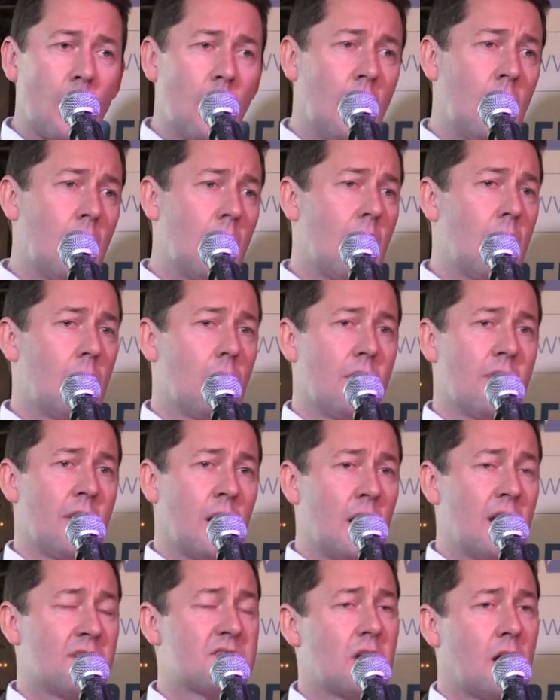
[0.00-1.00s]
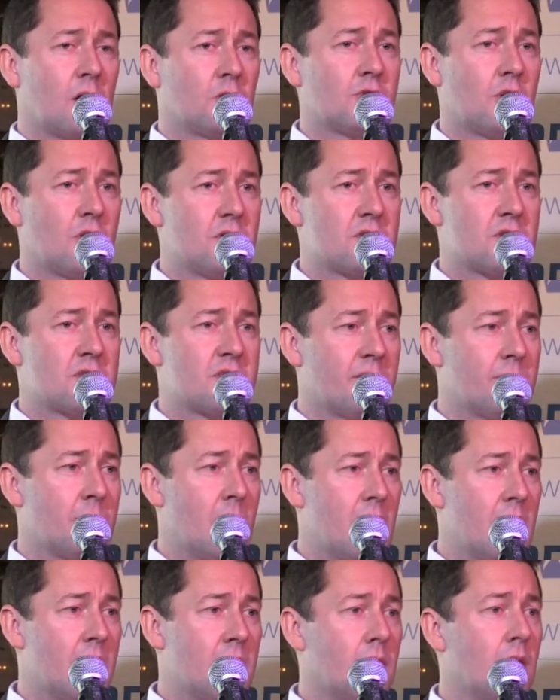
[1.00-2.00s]
the lifestyle choices they've
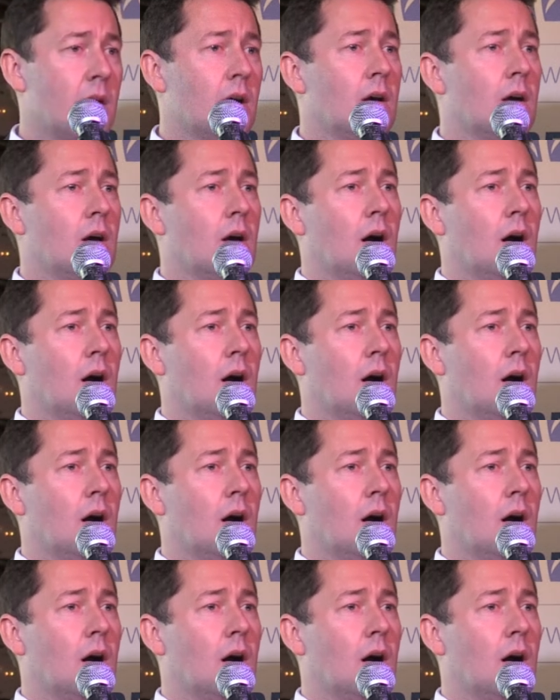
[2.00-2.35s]
made,